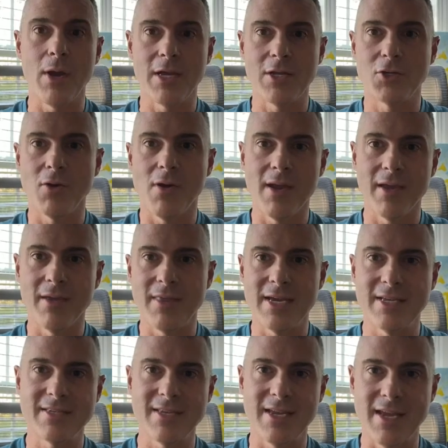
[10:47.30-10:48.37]
can try and get
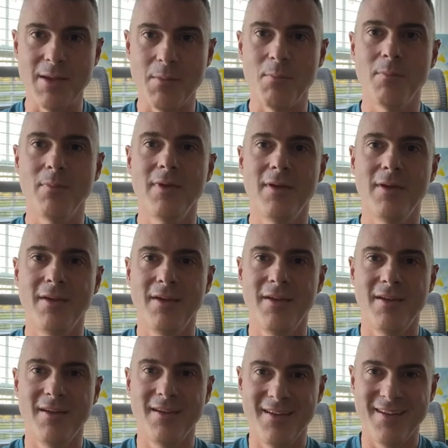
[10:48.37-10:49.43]
that same
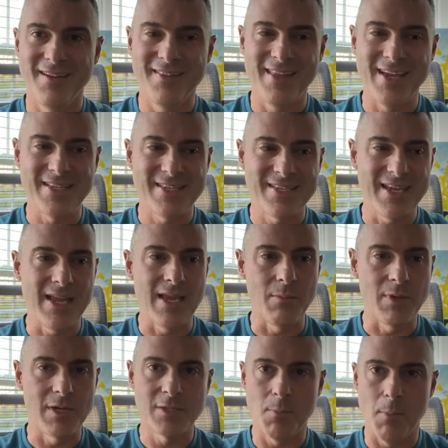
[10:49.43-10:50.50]

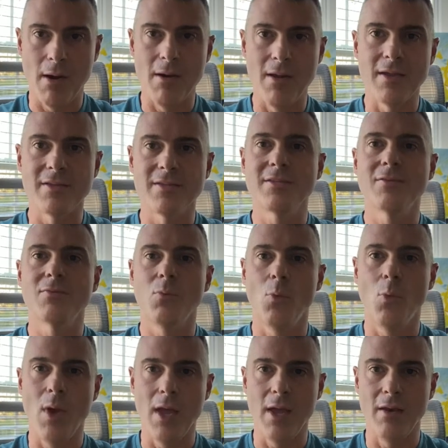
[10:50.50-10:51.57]
experience
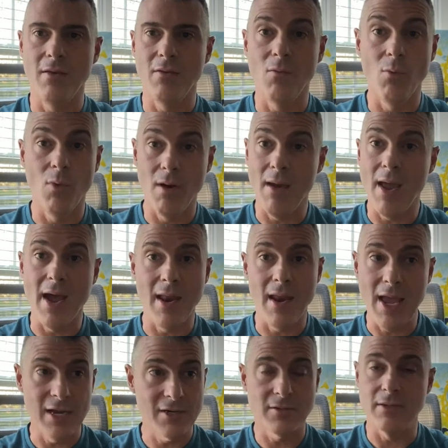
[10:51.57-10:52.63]
when we're
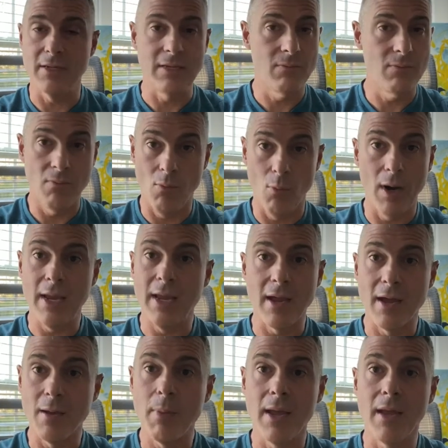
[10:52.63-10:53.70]
not actually
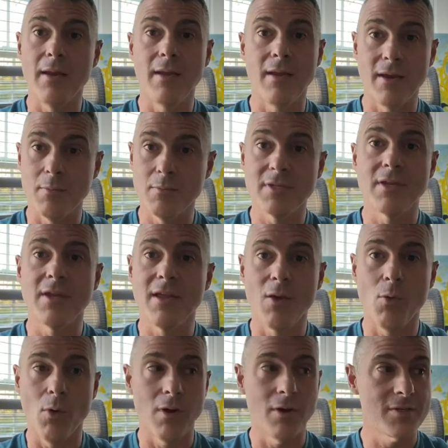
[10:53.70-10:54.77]
working on painting and I'm sitting
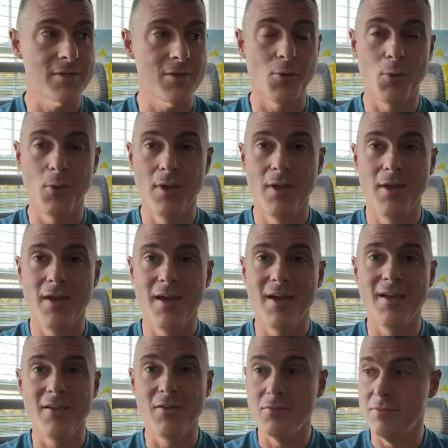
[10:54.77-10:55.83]
at work. So
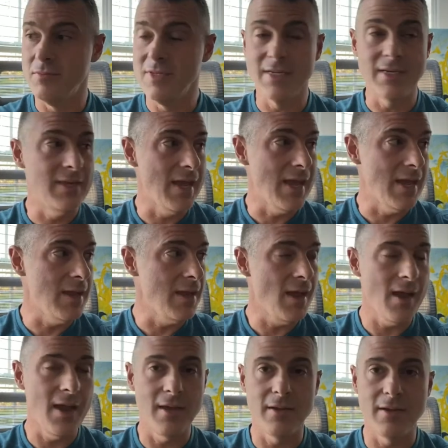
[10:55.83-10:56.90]

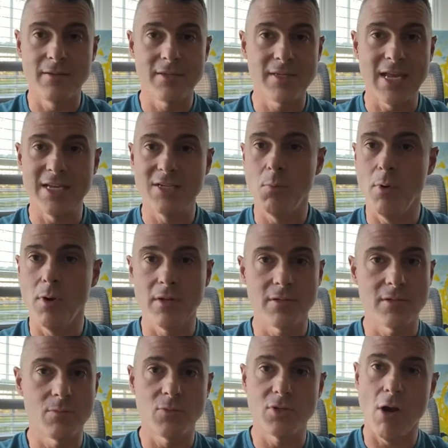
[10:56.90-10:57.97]
today I had a sketchbook
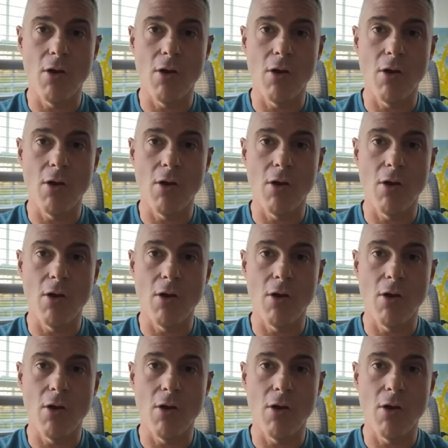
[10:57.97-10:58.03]
and some